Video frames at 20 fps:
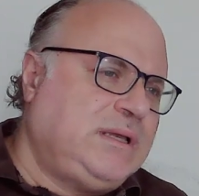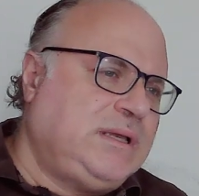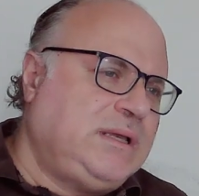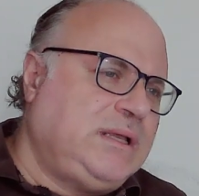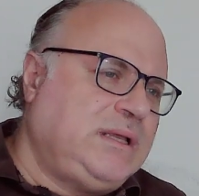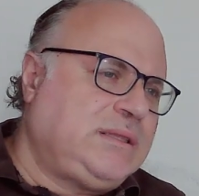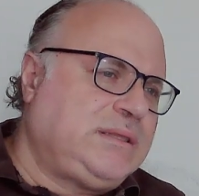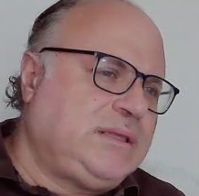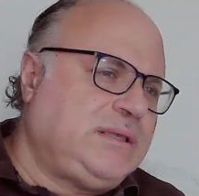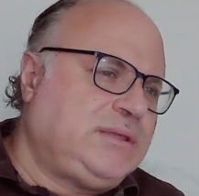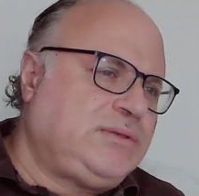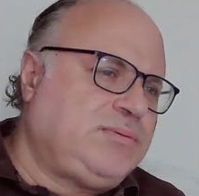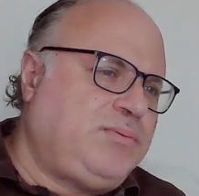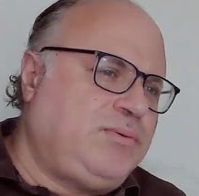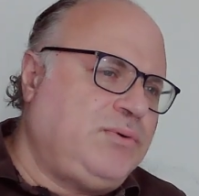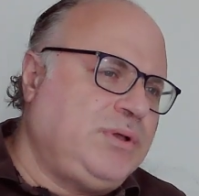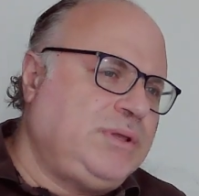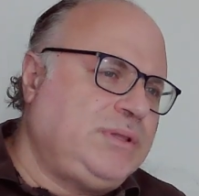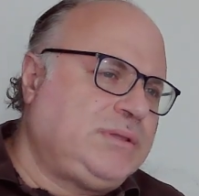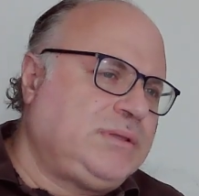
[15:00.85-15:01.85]
at each
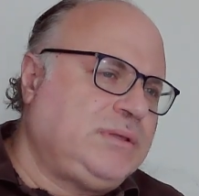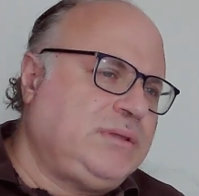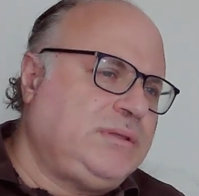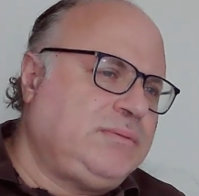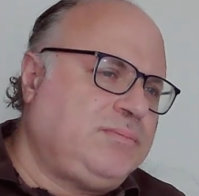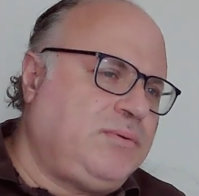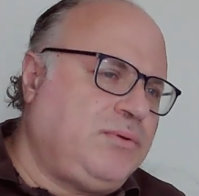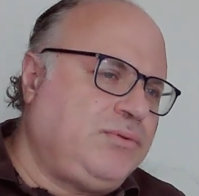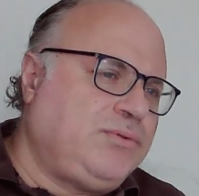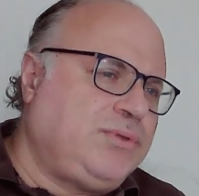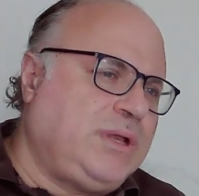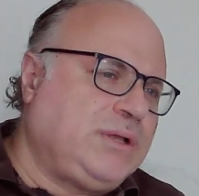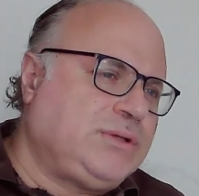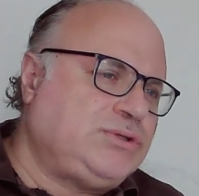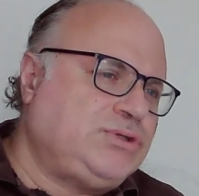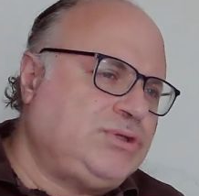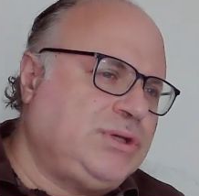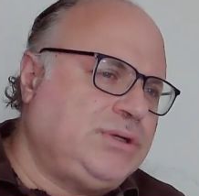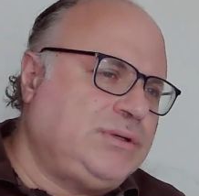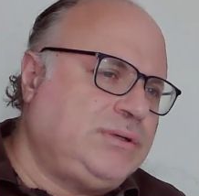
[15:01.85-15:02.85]
point in
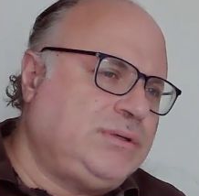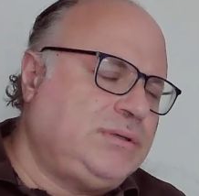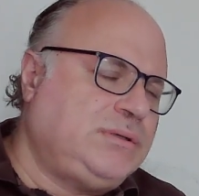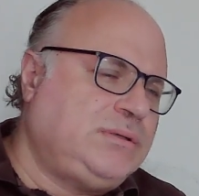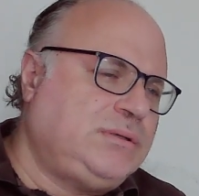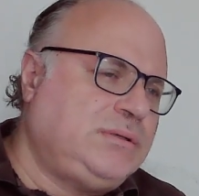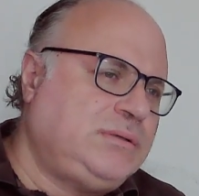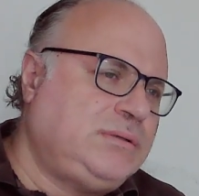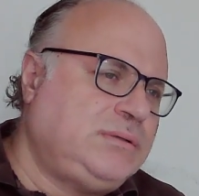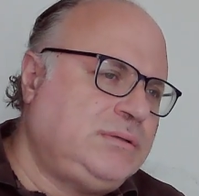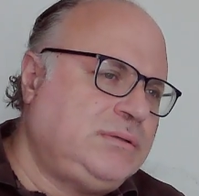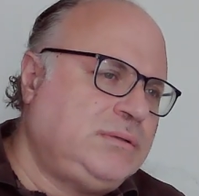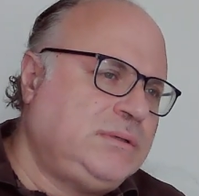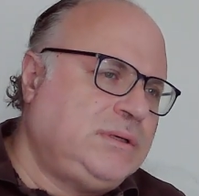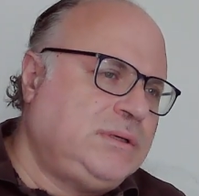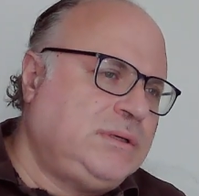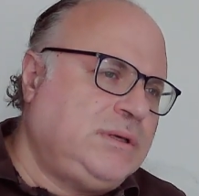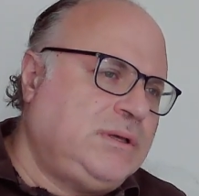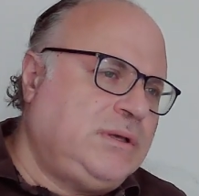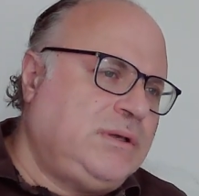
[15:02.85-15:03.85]
production,
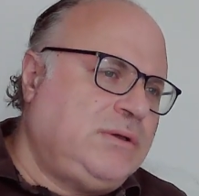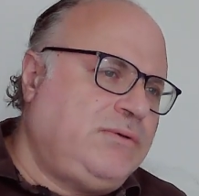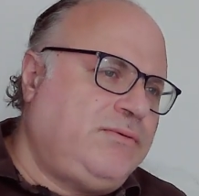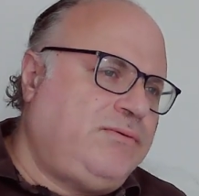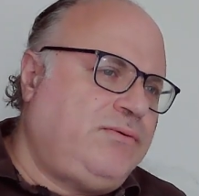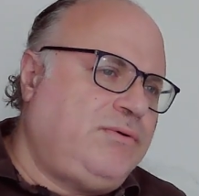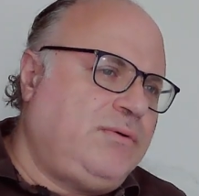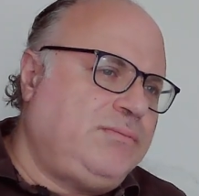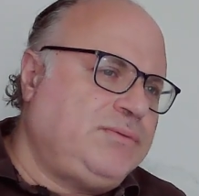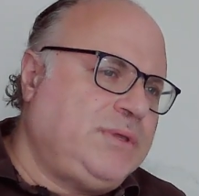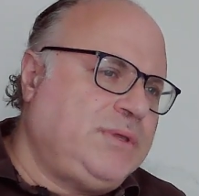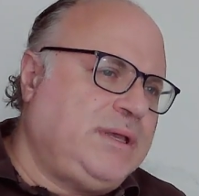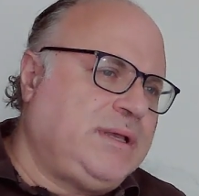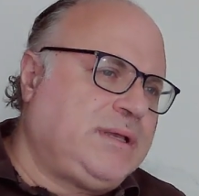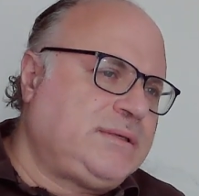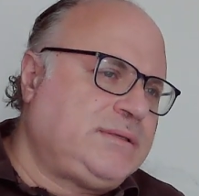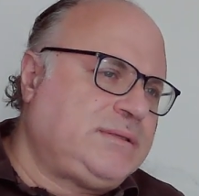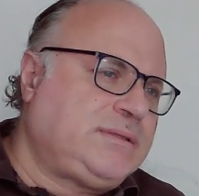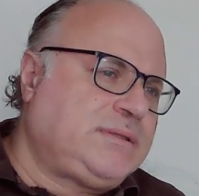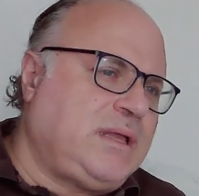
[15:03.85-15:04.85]
from the
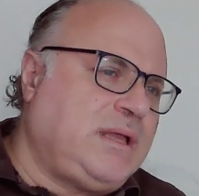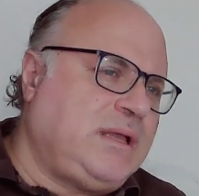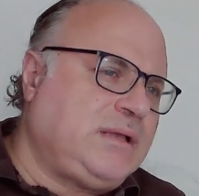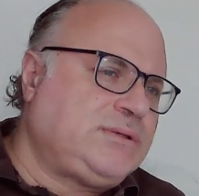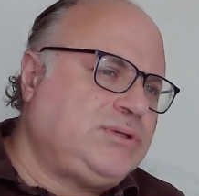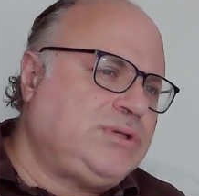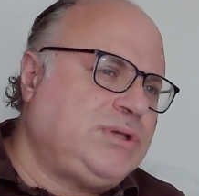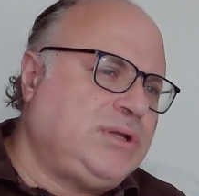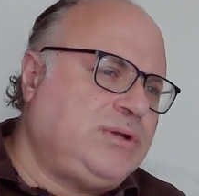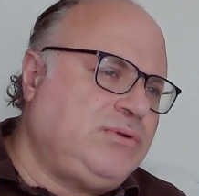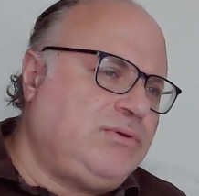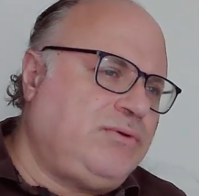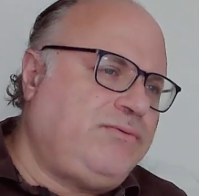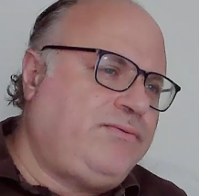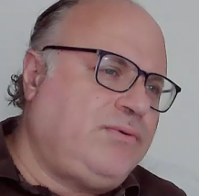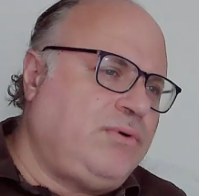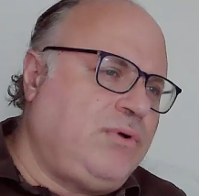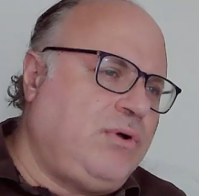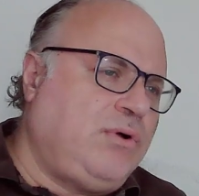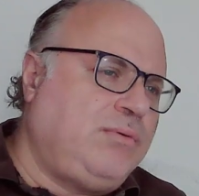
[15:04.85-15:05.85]
extraction of
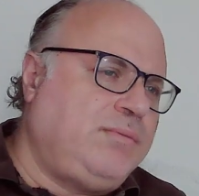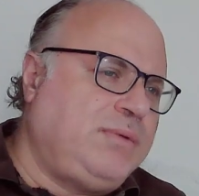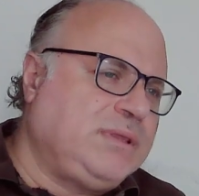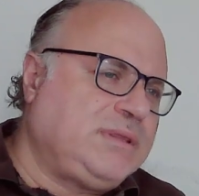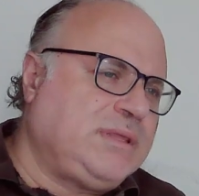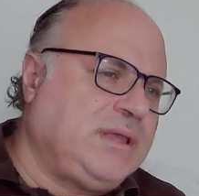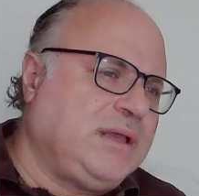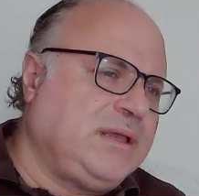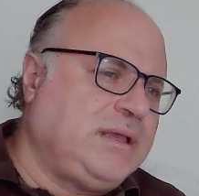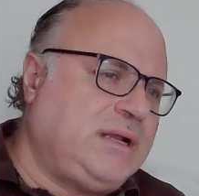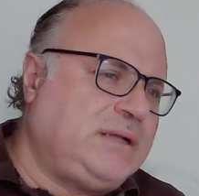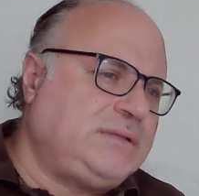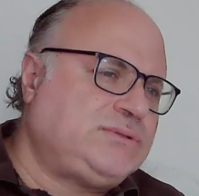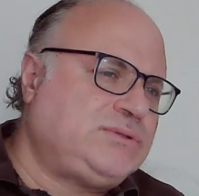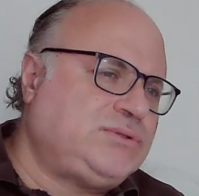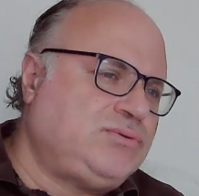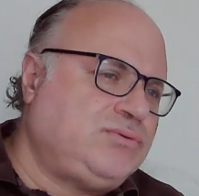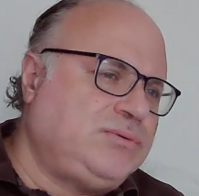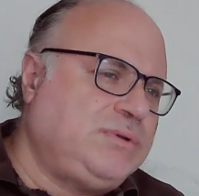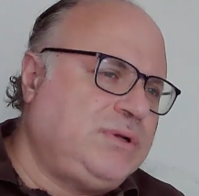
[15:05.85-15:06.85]
raw materials
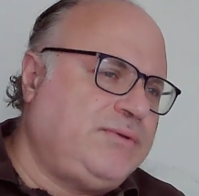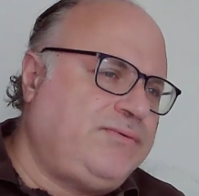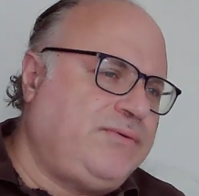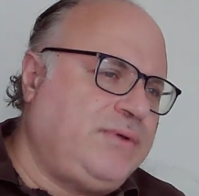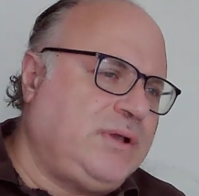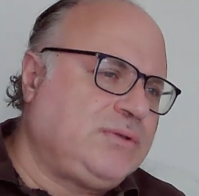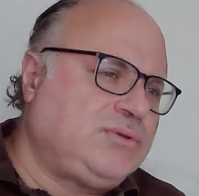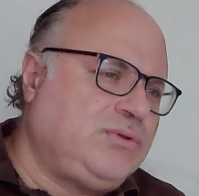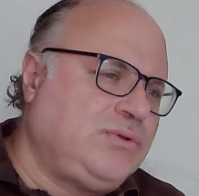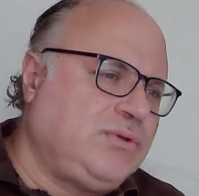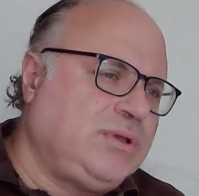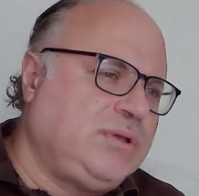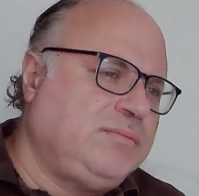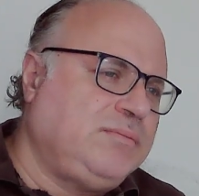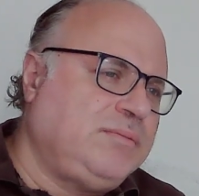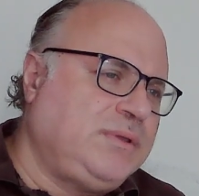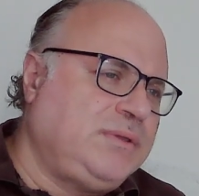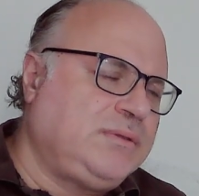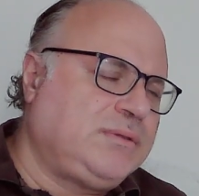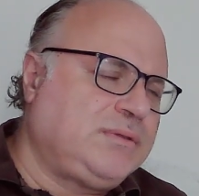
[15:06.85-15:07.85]
to manufacturing
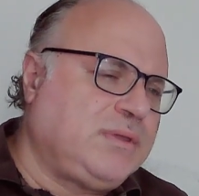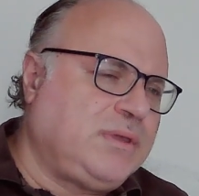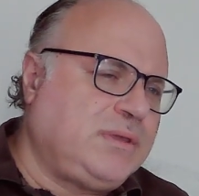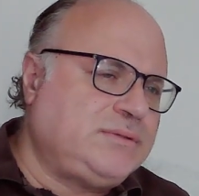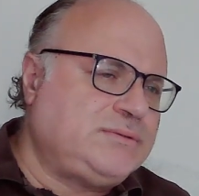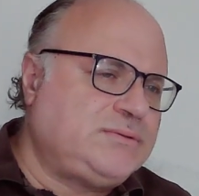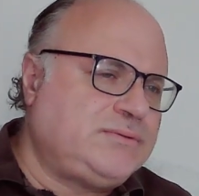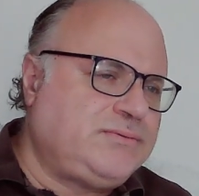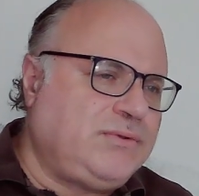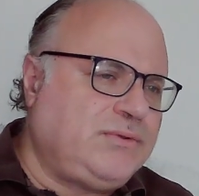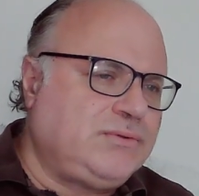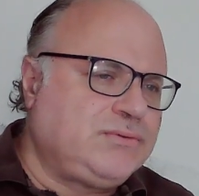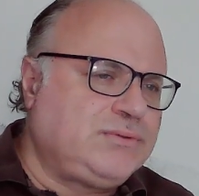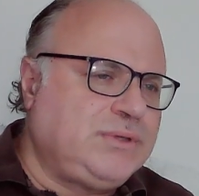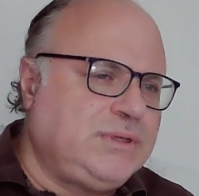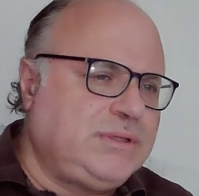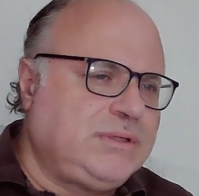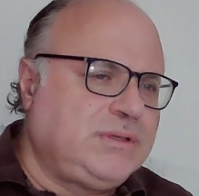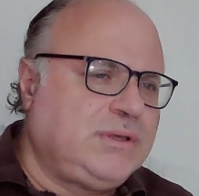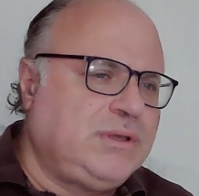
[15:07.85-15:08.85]
and
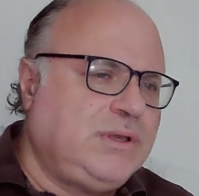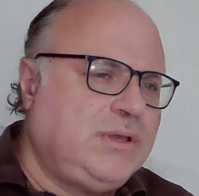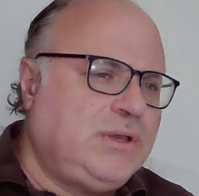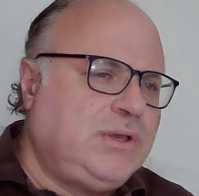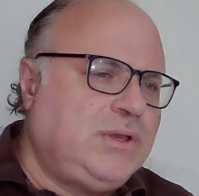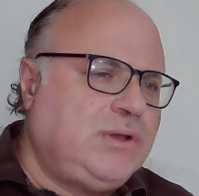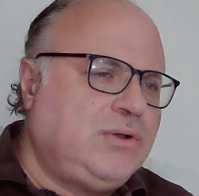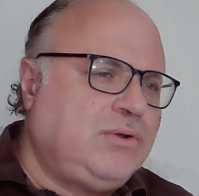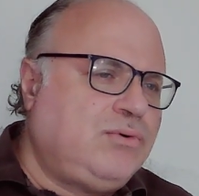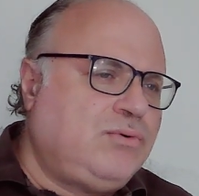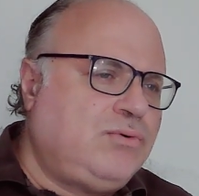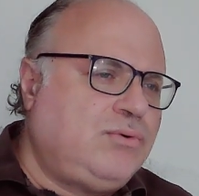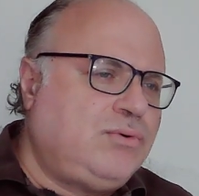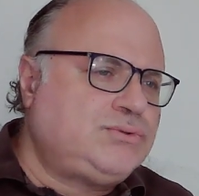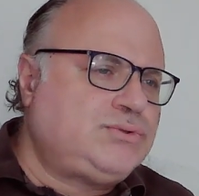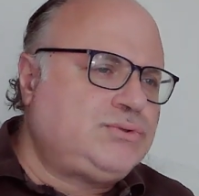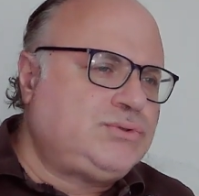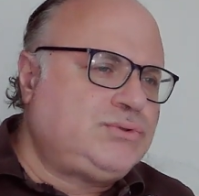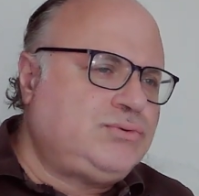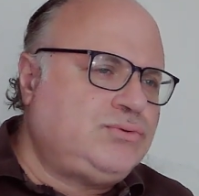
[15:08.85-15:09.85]
transporting
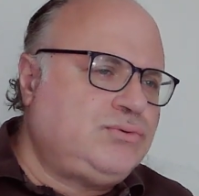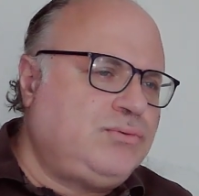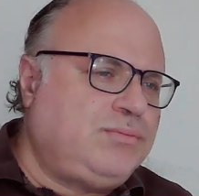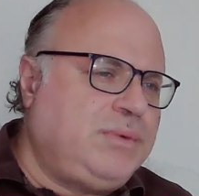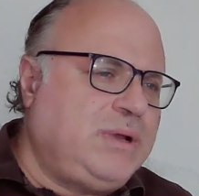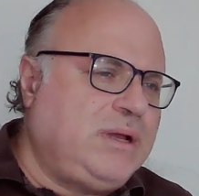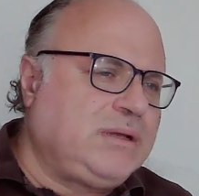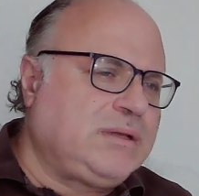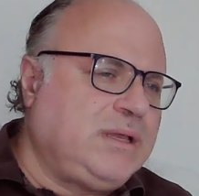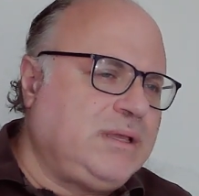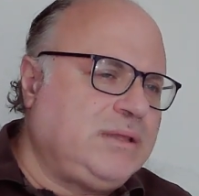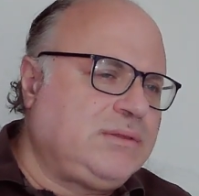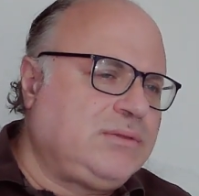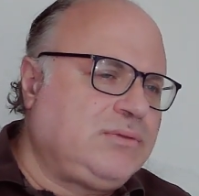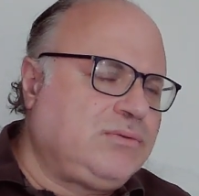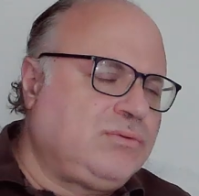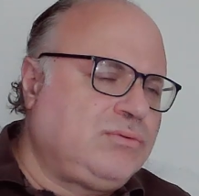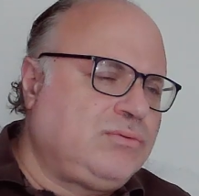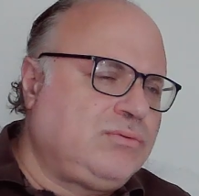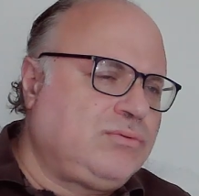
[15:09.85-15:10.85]
goods to market.
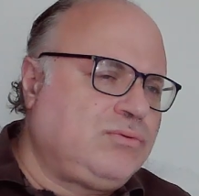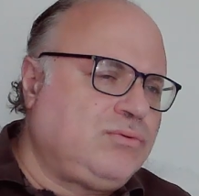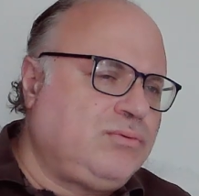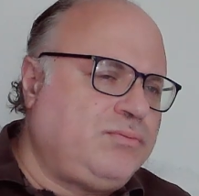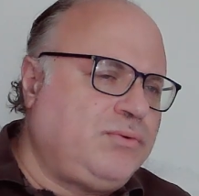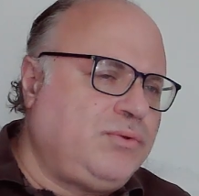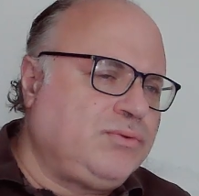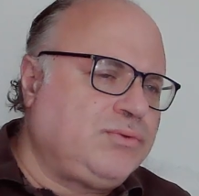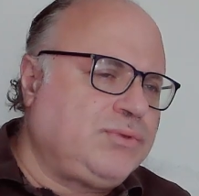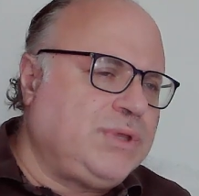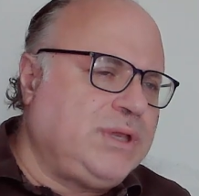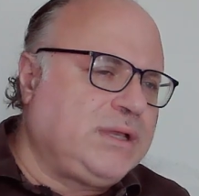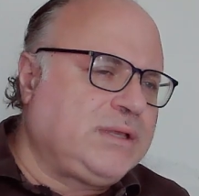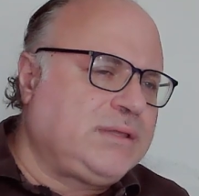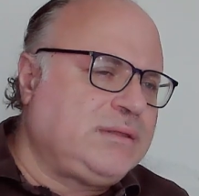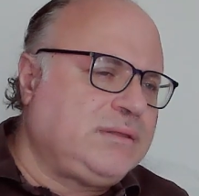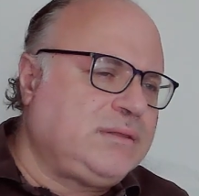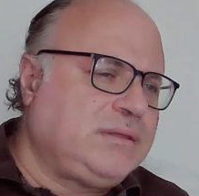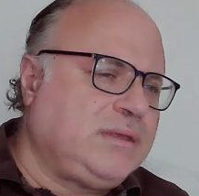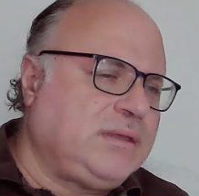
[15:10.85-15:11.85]
To protect
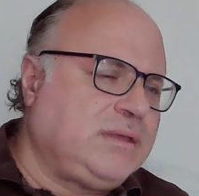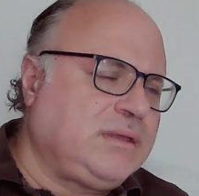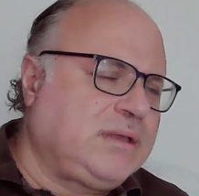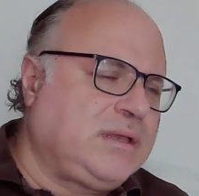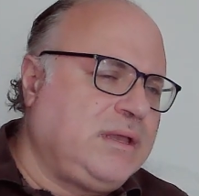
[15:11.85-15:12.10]
the